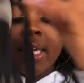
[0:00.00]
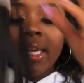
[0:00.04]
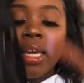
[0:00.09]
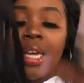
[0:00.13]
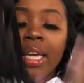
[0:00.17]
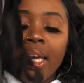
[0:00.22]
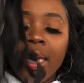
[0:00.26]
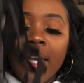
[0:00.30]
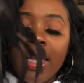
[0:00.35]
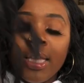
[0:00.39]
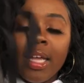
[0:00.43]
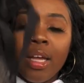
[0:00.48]

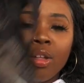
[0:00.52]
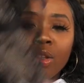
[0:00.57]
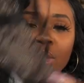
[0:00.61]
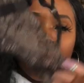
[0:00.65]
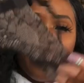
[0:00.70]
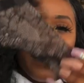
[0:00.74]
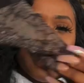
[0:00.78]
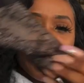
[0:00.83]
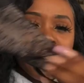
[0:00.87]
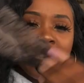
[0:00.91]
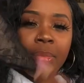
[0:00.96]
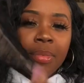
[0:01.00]
And I don't know if
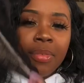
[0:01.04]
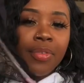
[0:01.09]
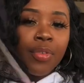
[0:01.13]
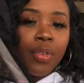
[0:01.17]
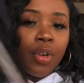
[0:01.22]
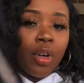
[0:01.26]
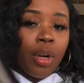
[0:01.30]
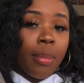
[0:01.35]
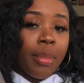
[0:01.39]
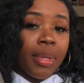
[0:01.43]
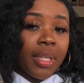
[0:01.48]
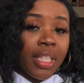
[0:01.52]
I said
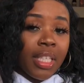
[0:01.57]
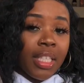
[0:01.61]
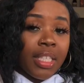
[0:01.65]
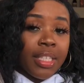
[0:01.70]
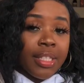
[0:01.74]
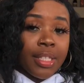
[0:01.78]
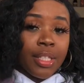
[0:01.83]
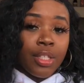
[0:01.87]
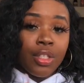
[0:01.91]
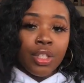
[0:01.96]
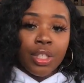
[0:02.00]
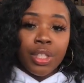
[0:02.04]
before, but it is
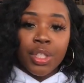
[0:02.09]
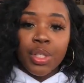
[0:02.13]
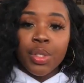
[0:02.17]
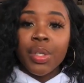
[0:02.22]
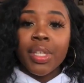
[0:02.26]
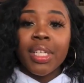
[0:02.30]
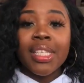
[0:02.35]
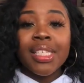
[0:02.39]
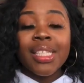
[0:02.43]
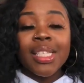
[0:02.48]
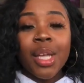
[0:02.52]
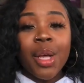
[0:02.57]
a
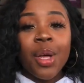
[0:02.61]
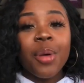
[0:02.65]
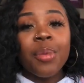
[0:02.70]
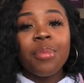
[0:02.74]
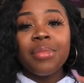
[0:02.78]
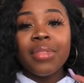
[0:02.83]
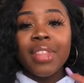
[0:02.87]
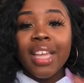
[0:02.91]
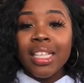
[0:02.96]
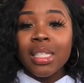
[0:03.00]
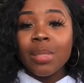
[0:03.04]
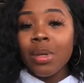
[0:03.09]
G-string. So
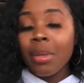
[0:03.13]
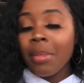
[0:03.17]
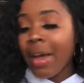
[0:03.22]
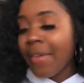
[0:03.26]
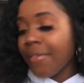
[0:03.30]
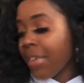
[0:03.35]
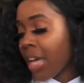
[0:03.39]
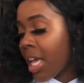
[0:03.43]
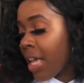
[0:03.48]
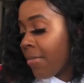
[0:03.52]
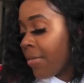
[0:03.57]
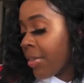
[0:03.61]
that's one of my
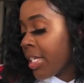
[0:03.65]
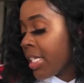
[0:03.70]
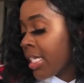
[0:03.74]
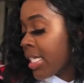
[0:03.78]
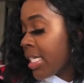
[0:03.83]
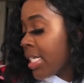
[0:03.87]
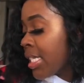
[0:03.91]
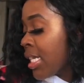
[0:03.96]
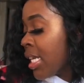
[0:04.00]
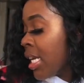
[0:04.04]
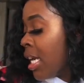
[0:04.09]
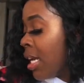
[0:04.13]
favorites
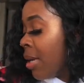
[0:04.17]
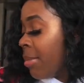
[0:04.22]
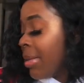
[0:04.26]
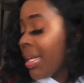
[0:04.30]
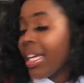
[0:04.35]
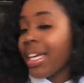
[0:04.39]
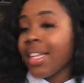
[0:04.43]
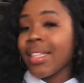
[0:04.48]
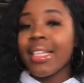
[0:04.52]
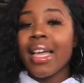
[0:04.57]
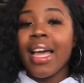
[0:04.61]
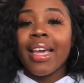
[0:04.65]

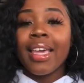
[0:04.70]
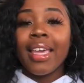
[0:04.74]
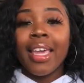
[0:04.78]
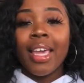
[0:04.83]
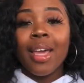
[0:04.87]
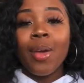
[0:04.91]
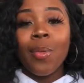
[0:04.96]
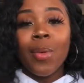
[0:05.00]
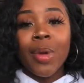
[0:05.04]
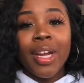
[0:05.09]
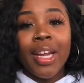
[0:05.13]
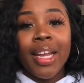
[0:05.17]
because I can
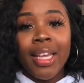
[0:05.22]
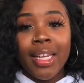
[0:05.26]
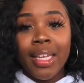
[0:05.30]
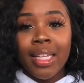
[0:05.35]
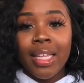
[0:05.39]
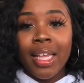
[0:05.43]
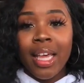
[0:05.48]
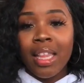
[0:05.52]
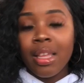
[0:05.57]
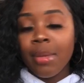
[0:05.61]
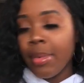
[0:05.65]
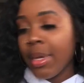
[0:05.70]
wear it in and
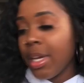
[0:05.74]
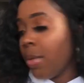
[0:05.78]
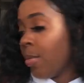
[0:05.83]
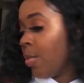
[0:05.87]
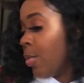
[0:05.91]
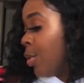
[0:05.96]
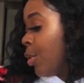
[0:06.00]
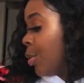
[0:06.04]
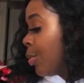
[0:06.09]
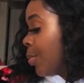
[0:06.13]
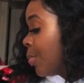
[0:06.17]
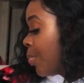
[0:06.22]
out of the
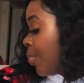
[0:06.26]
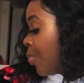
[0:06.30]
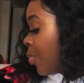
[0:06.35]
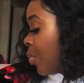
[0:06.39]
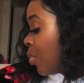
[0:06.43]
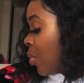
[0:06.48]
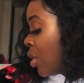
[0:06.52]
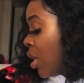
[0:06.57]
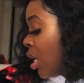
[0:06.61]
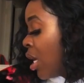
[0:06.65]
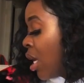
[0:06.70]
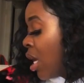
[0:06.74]
bedroom.
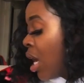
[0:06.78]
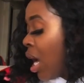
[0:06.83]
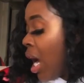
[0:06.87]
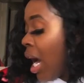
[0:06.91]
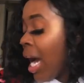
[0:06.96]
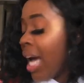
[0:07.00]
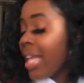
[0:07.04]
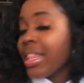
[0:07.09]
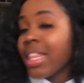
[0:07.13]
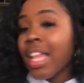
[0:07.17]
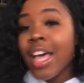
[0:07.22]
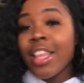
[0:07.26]

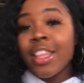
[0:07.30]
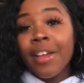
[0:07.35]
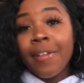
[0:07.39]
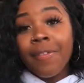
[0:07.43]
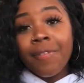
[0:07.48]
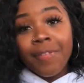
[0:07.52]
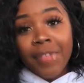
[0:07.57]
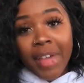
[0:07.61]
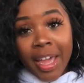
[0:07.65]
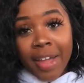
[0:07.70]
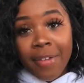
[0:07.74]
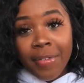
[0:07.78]
Another
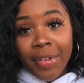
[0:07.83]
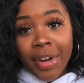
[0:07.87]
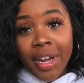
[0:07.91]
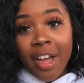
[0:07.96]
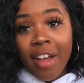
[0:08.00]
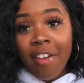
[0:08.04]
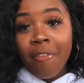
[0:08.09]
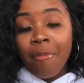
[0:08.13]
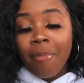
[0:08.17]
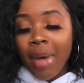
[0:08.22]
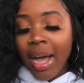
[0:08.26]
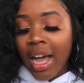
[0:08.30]
favorite
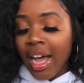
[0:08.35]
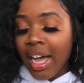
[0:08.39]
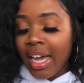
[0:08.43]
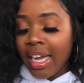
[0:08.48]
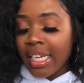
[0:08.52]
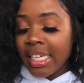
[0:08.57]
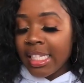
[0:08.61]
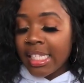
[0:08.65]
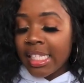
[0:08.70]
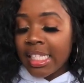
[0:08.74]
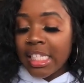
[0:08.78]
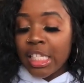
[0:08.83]
of
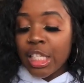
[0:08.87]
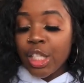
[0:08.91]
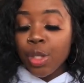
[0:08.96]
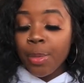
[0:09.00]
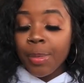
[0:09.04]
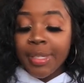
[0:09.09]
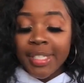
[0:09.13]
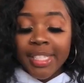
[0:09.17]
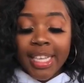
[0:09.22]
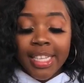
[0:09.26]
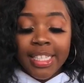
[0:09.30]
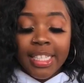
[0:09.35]
mine, super
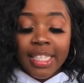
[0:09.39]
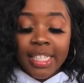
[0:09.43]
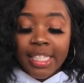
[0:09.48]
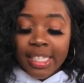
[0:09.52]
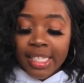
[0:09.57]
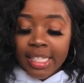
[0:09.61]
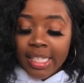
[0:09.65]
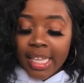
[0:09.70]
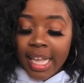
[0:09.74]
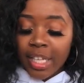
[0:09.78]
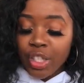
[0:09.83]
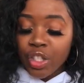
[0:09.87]
sexy. This
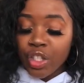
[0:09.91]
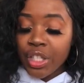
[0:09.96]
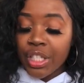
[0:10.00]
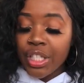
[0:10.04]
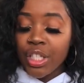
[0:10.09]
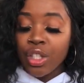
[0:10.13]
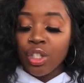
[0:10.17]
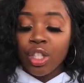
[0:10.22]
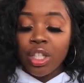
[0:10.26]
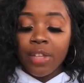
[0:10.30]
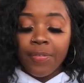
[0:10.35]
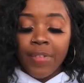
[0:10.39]
is actually still
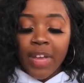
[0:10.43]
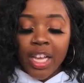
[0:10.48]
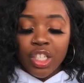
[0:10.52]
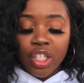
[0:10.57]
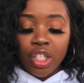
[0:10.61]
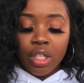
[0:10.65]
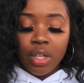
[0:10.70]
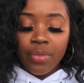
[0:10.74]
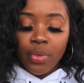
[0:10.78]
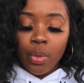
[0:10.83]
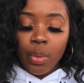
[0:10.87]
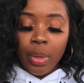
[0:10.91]
on the Fashion
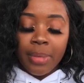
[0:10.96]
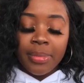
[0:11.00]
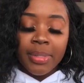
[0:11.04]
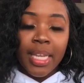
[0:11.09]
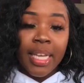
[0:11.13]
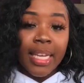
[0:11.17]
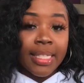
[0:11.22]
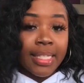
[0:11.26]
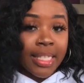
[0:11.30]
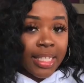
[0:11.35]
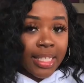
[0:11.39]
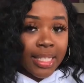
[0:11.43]
Nova website
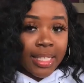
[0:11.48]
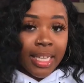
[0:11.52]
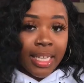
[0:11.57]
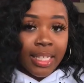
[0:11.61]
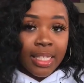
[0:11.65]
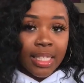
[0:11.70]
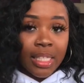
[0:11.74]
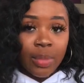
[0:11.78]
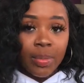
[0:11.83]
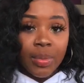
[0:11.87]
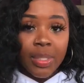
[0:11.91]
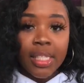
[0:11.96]
because I just got
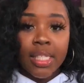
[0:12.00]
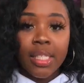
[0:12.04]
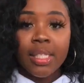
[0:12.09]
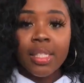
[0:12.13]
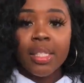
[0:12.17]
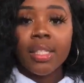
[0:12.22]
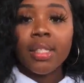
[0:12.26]
this recently.